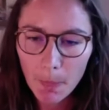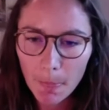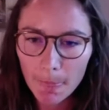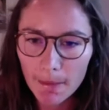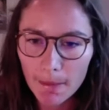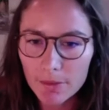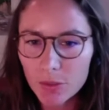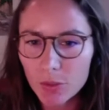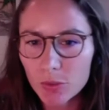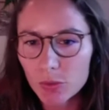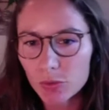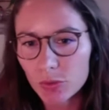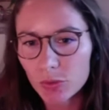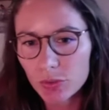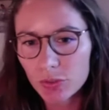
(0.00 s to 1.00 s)
So to
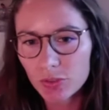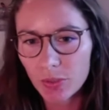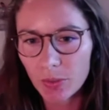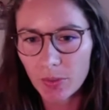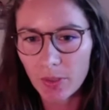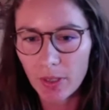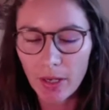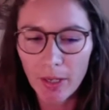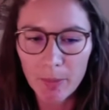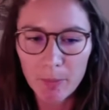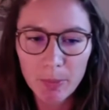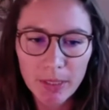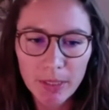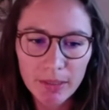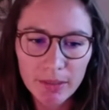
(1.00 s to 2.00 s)
do so,
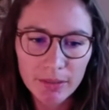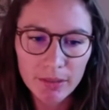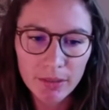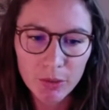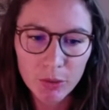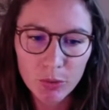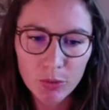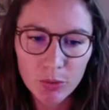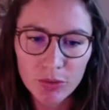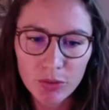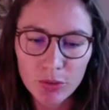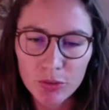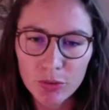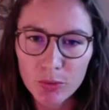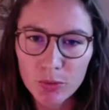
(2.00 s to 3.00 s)
please use the
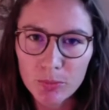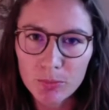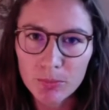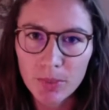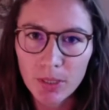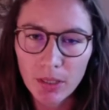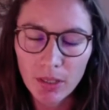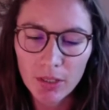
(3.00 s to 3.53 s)
Zoom